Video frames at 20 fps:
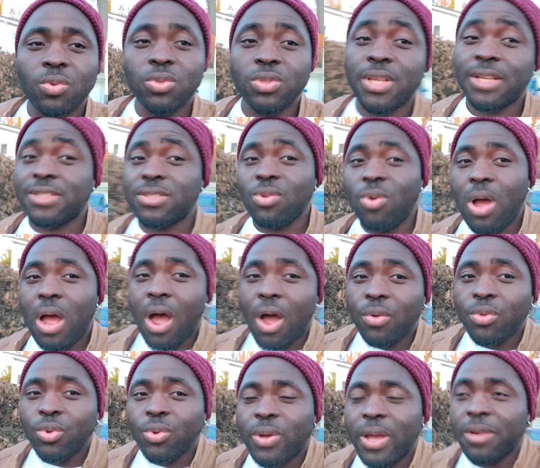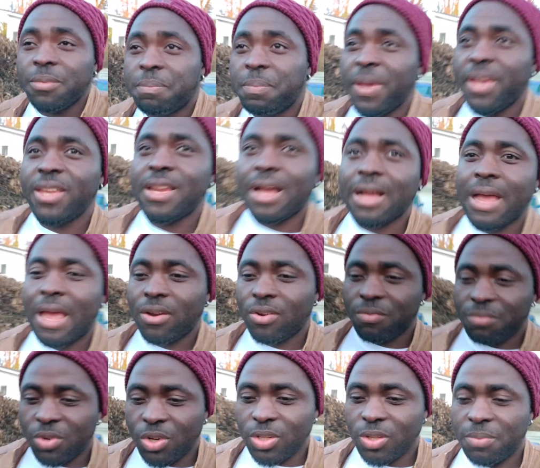there's no how you can pay that kind
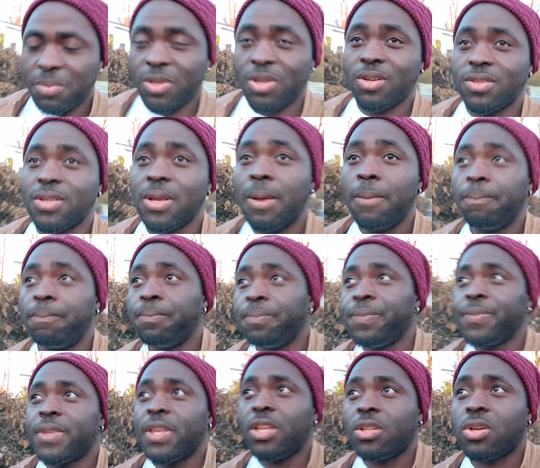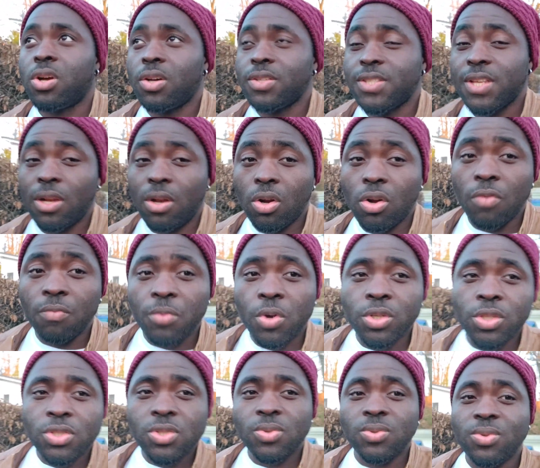of money, because it costs a lot of
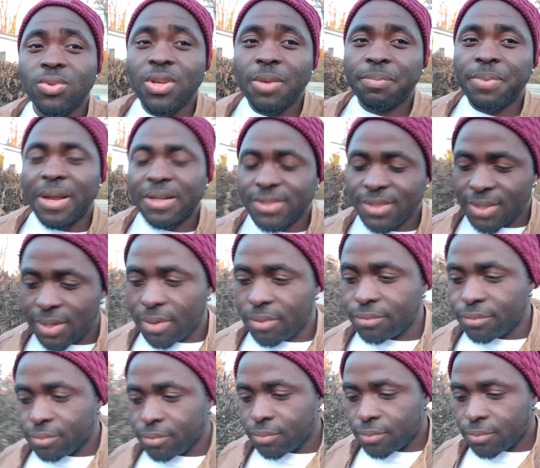money to do the practical.